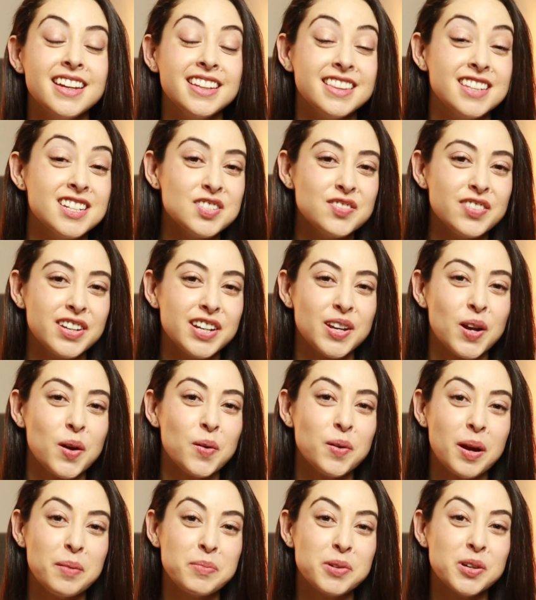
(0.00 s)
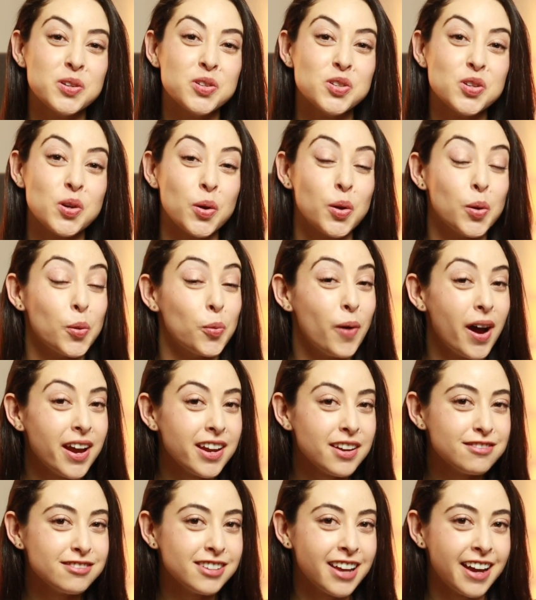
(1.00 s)
In this video, I'm going to show you
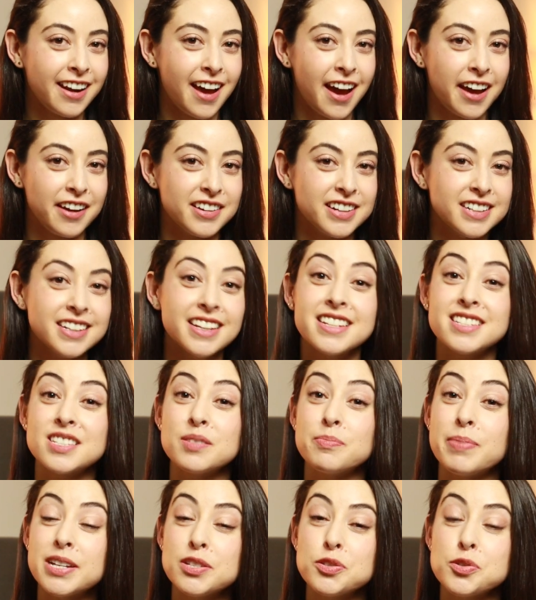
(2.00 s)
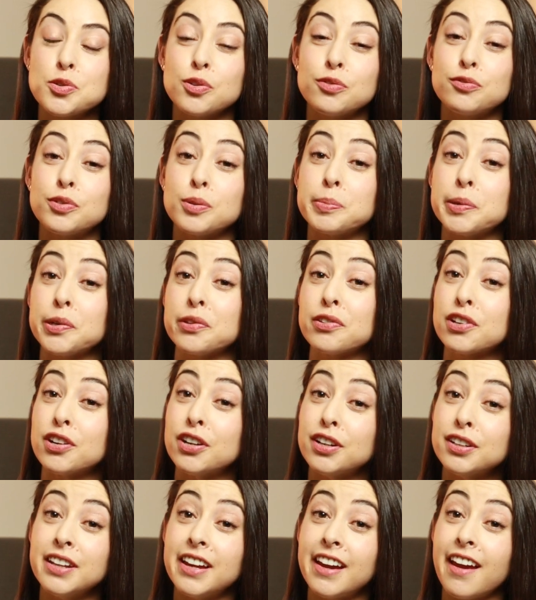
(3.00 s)
why a flat iron is the best tool for both
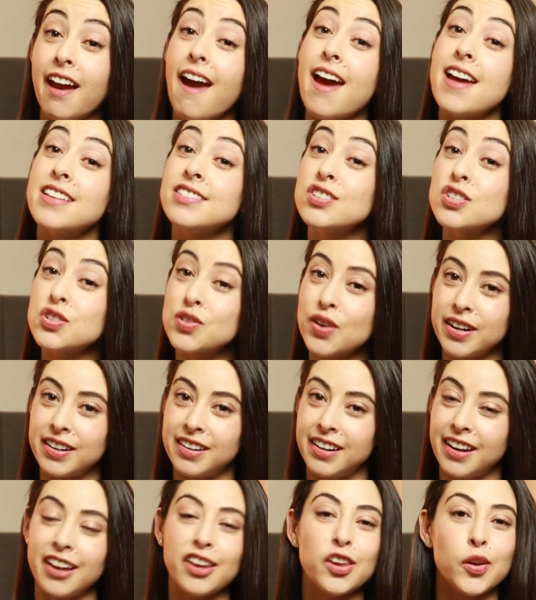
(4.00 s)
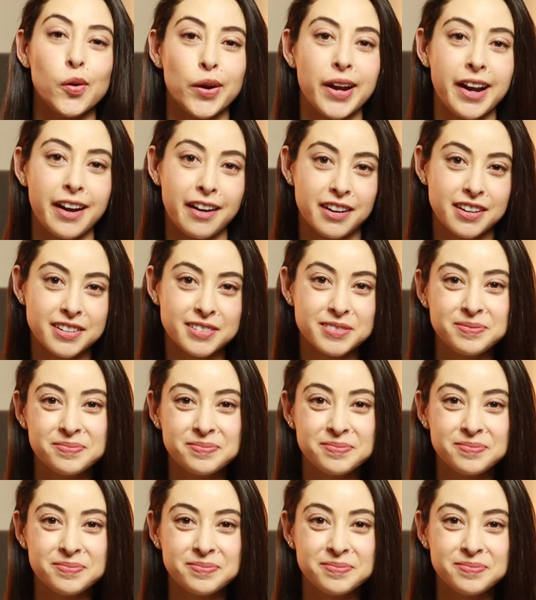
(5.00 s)
curling and straightening your hair.